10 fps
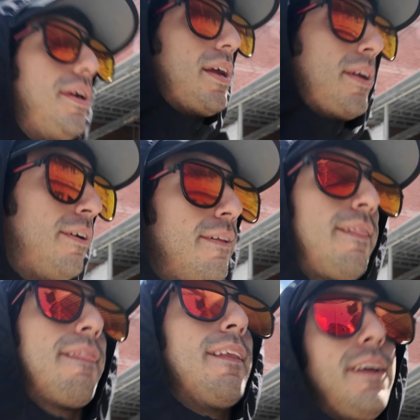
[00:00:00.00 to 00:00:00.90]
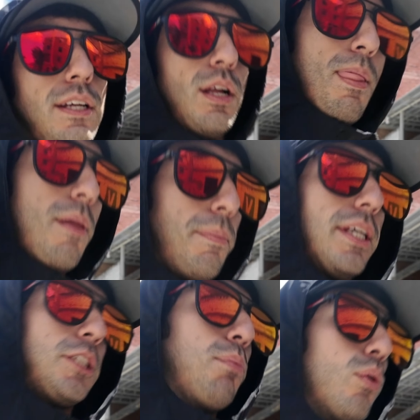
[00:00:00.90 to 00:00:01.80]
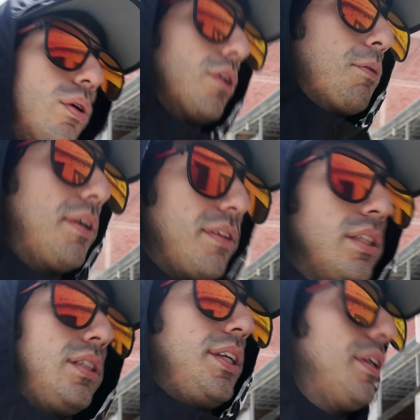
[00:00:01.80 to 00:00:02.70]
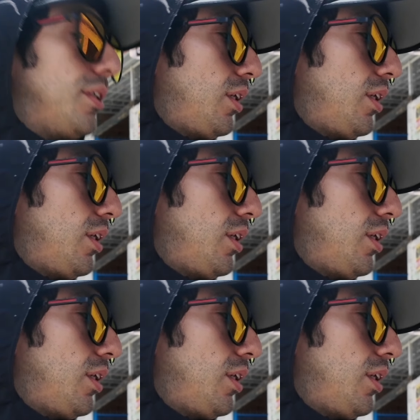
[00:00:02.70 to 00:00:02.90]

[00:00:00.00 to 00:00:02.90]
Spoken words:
day. Maybe explore a little bit of the city or